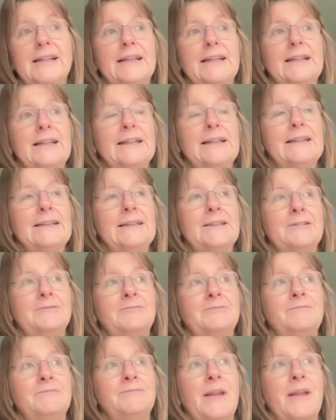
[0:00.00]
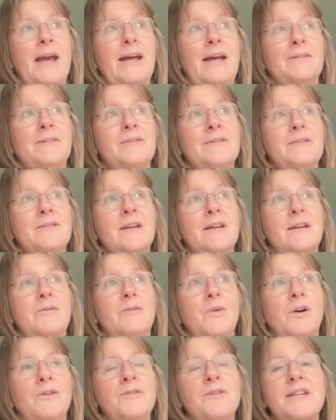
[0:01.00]
One
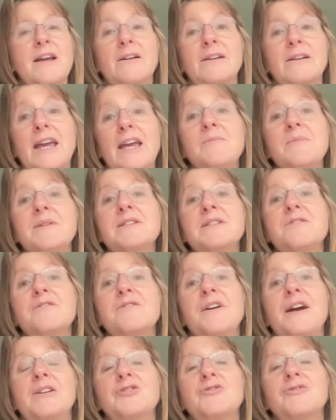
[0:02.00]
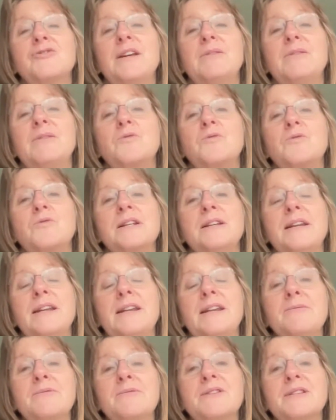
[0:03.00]
day I came into the factory and walked in, and
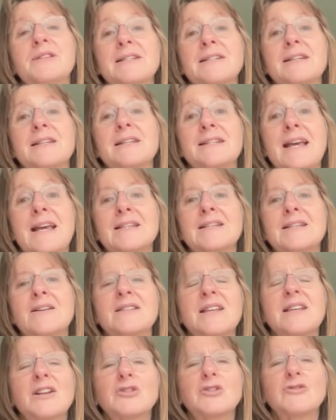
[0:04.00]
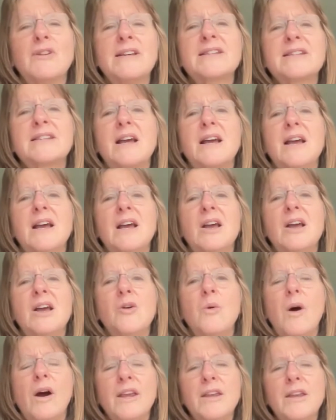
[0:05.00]
he was sat at his desk. I said, Chris,
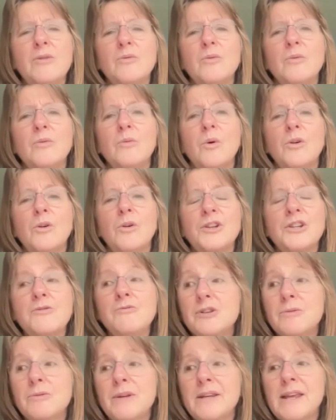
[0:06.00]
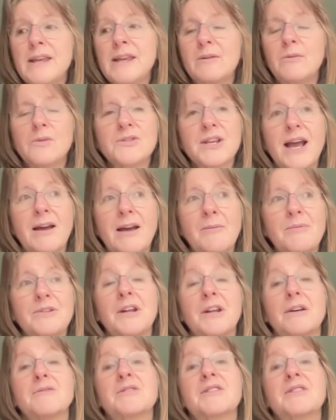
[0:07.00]
what are you doing here? What's happened?
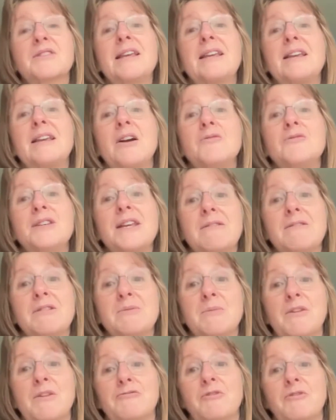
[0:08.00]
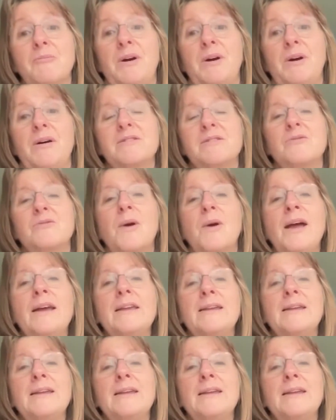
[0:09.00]
I was thinking, oh dear, his mother had passed away.